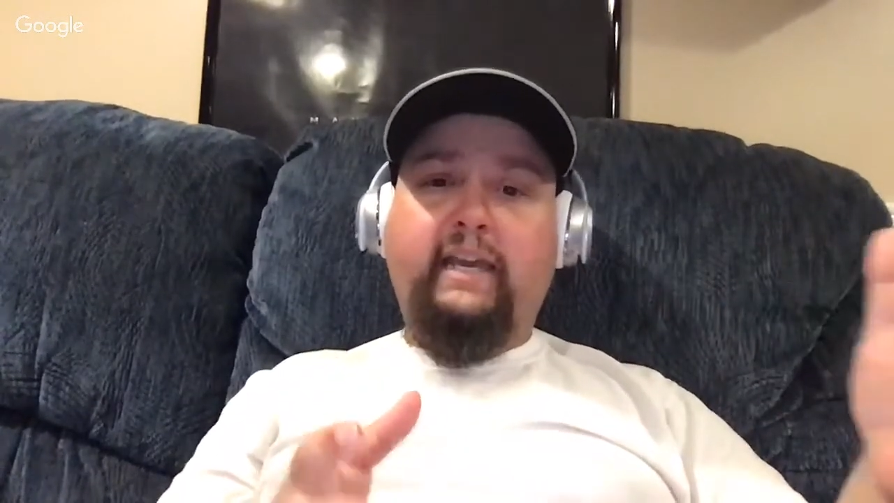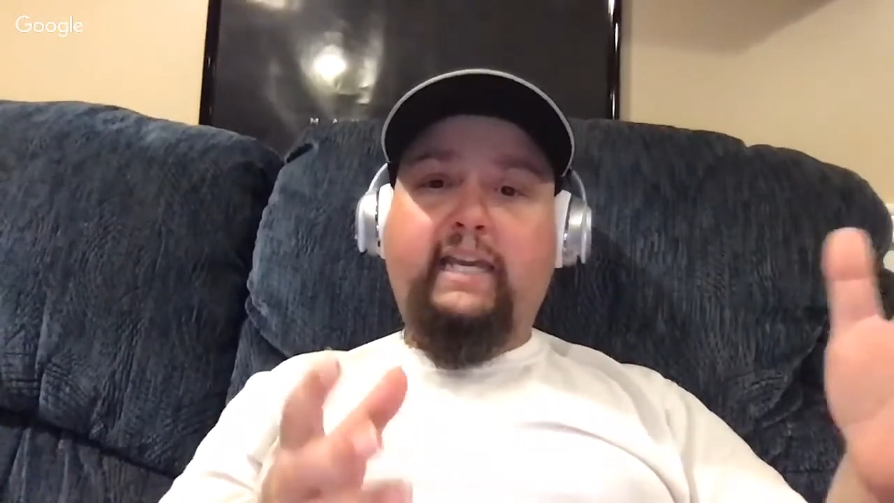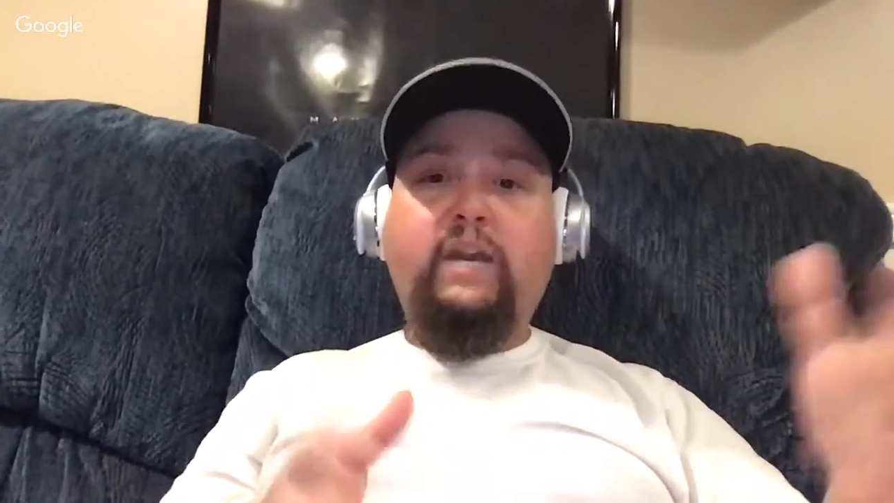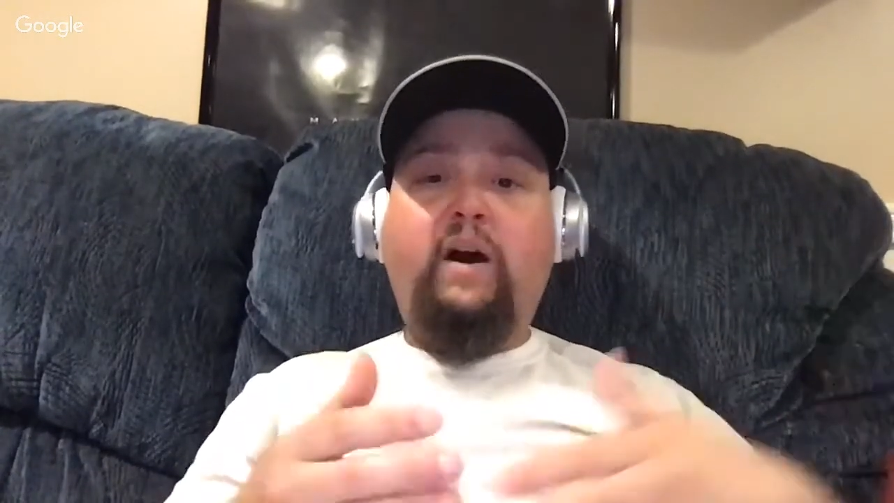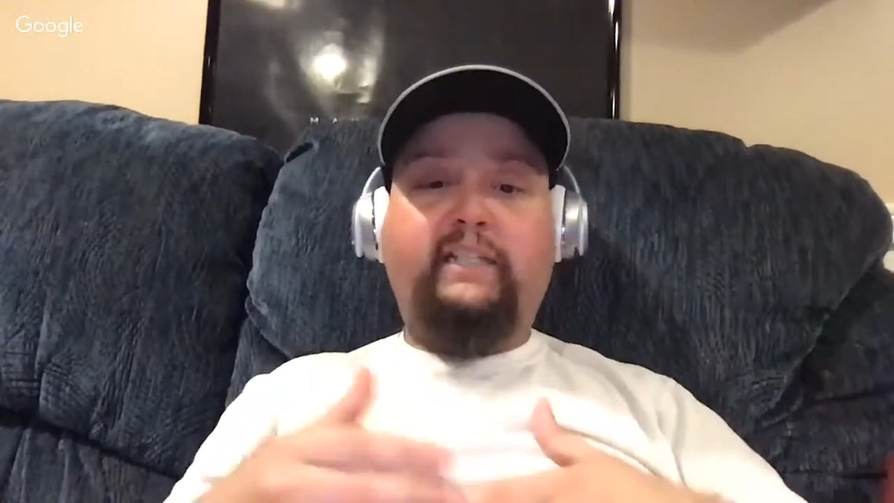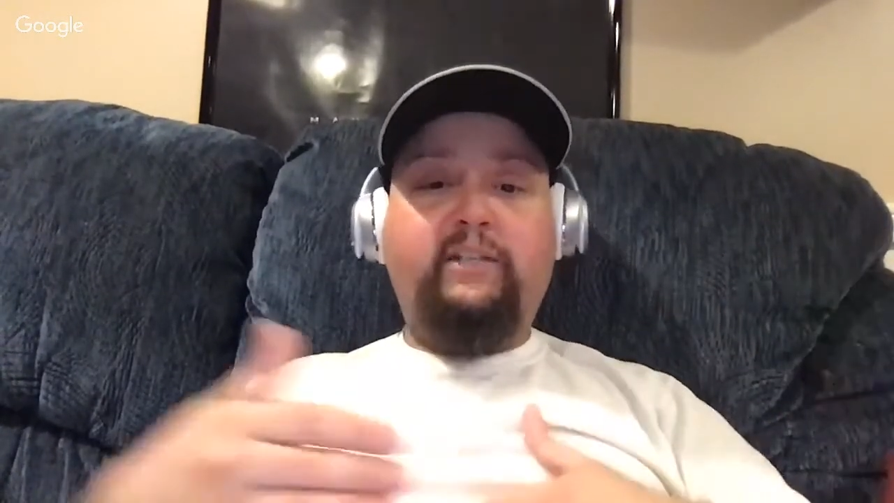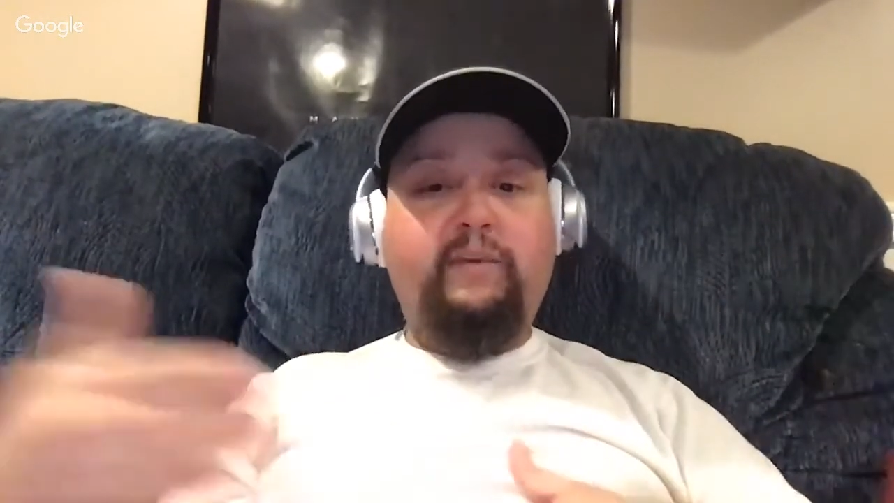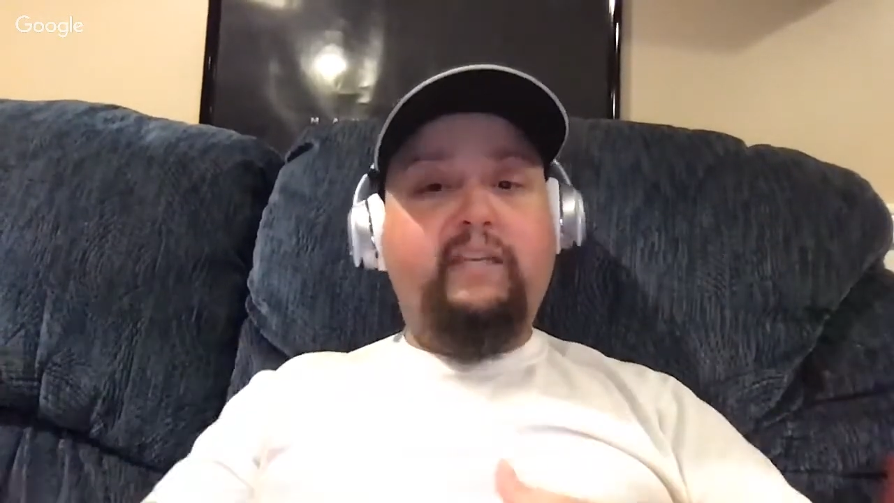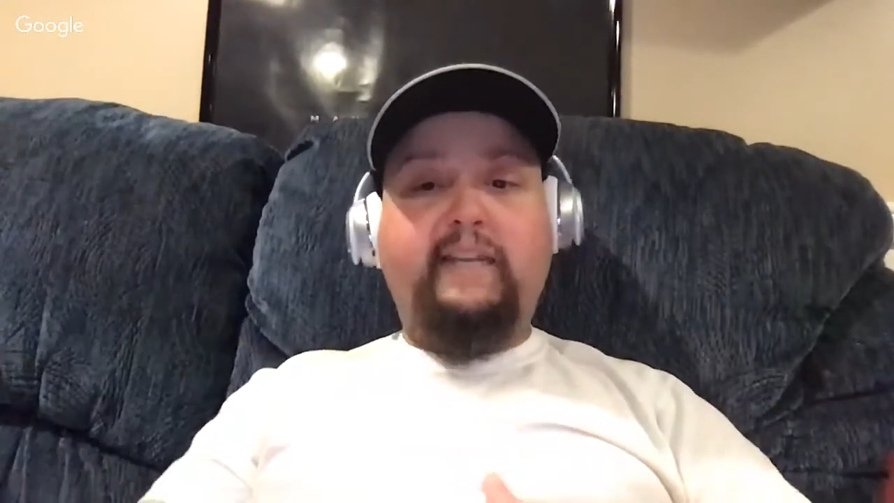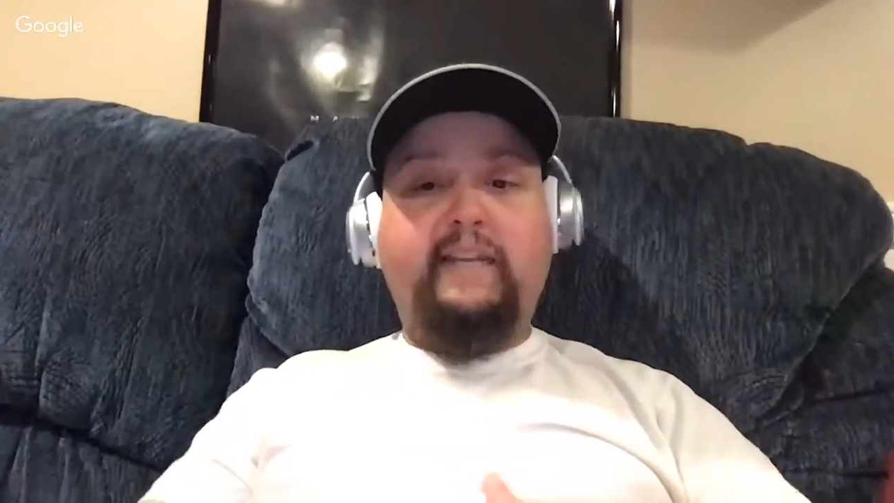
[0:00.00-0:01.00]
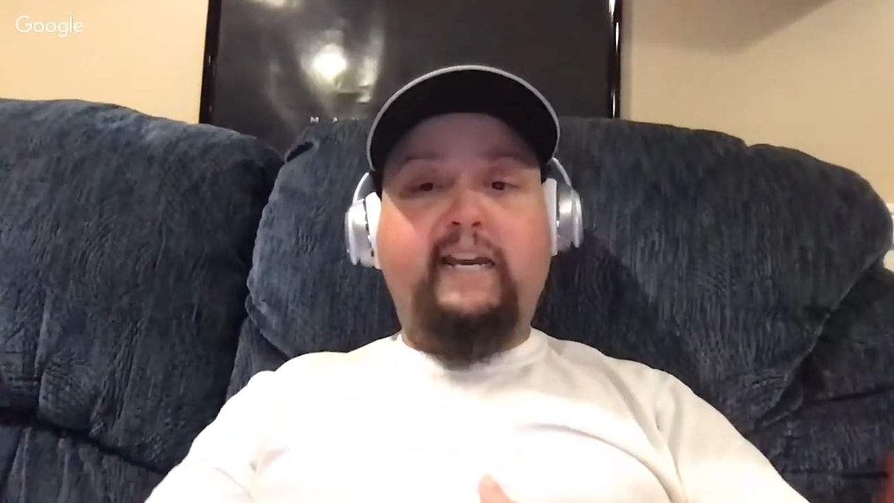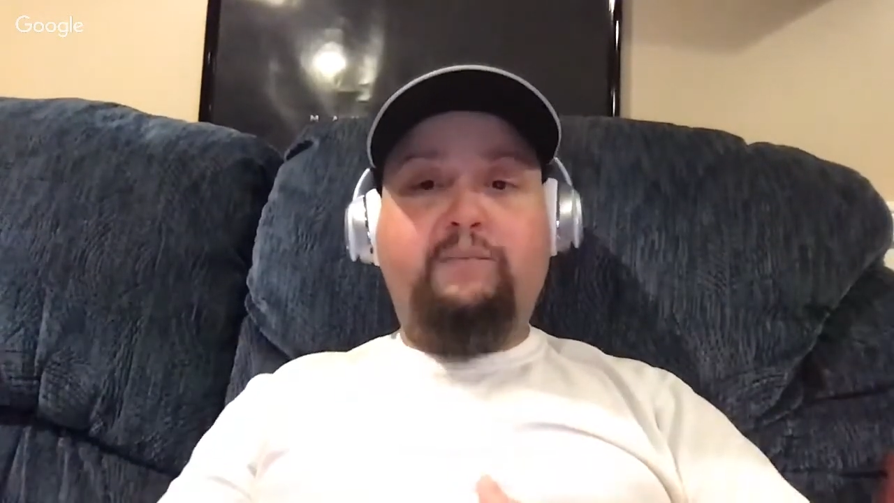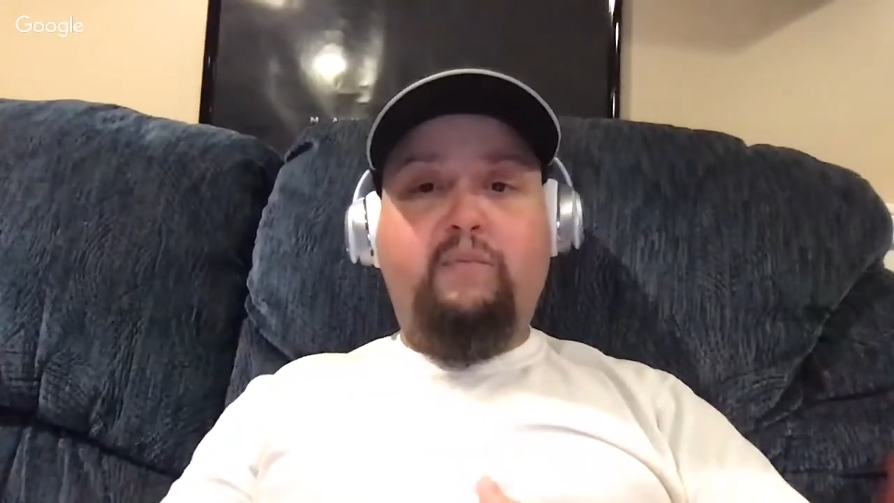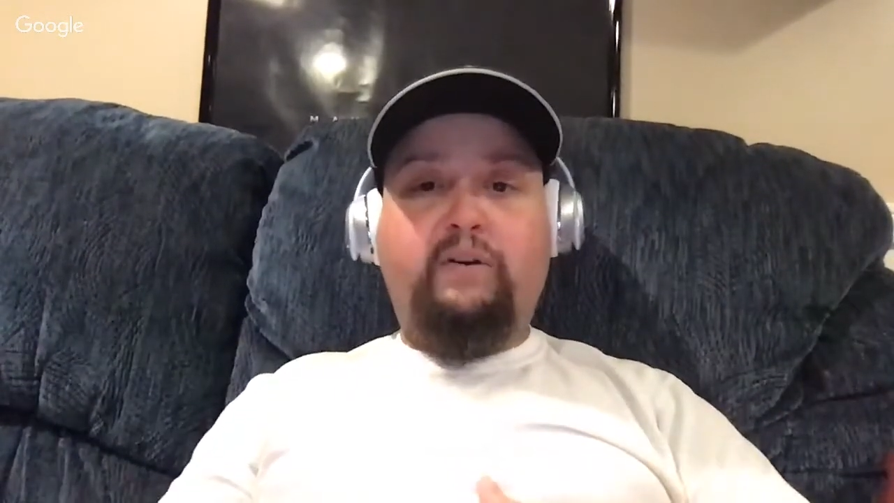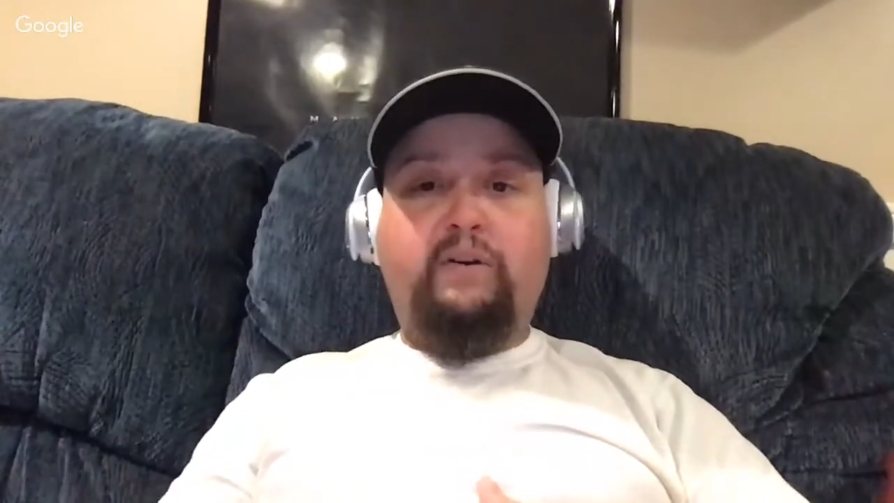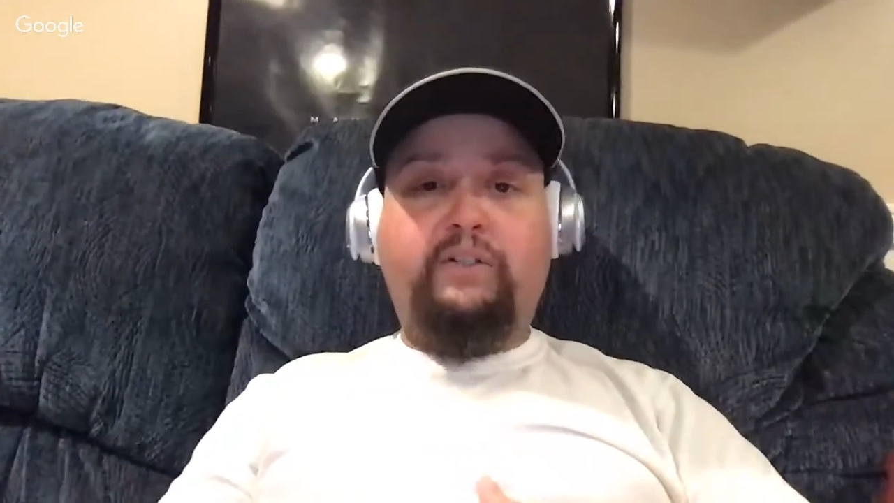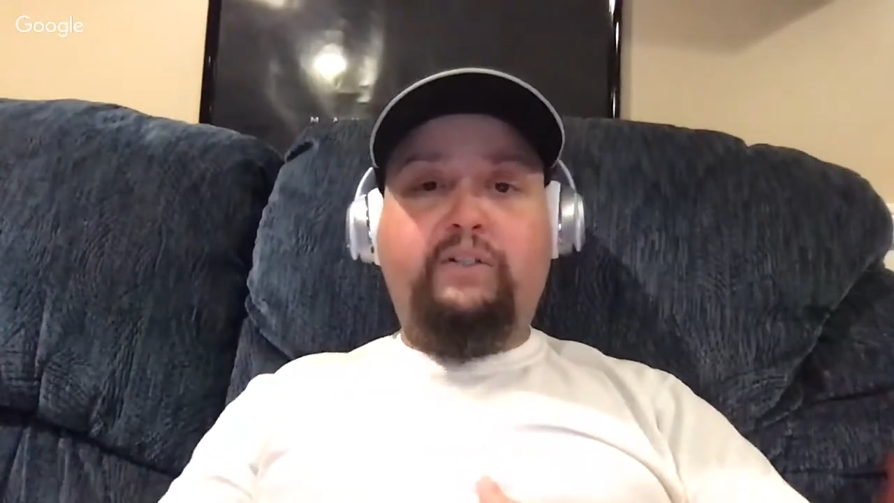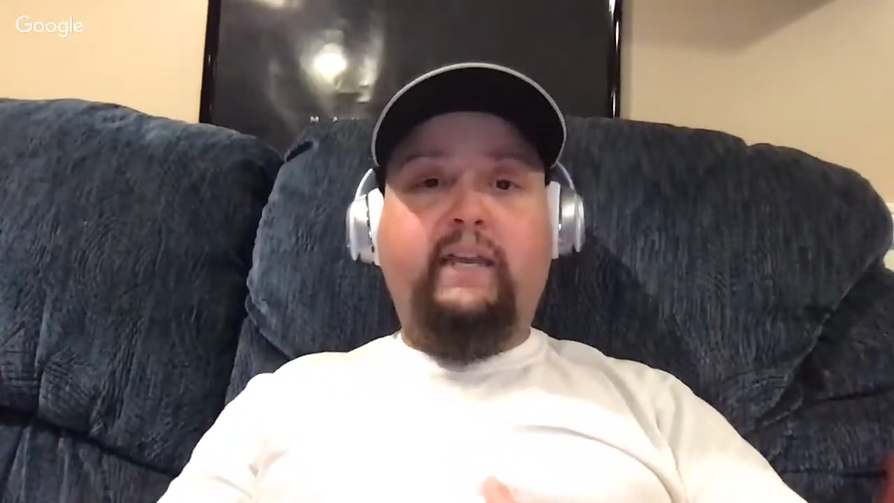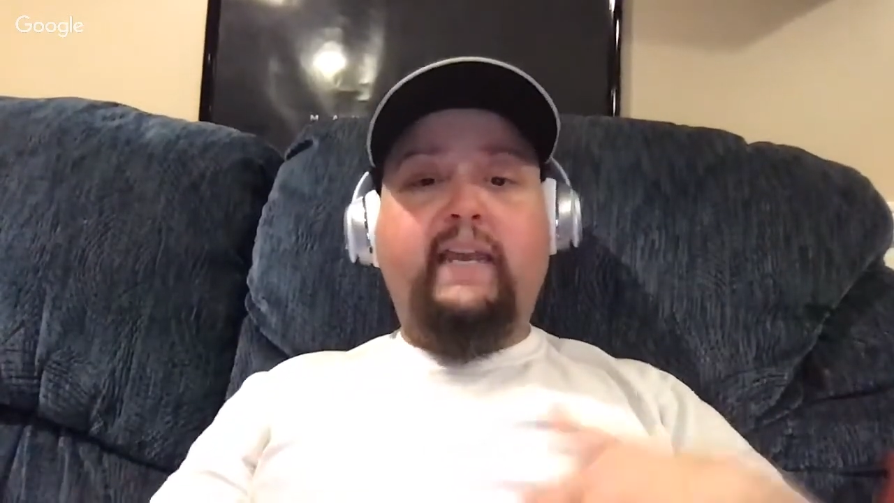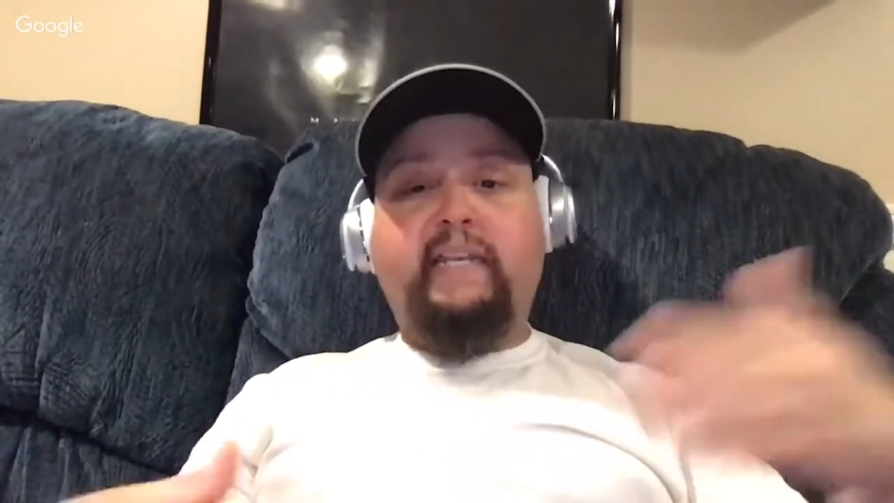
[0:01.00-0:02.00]
he wants to be the next
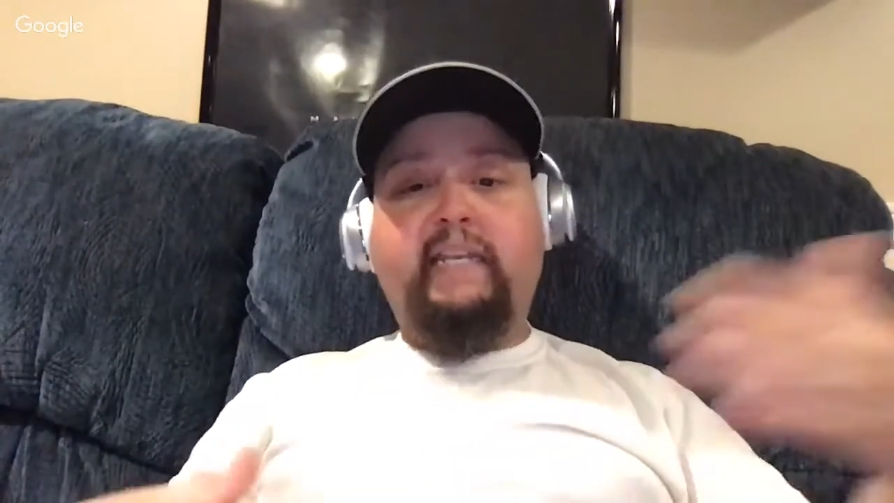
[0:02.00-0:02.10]
marshal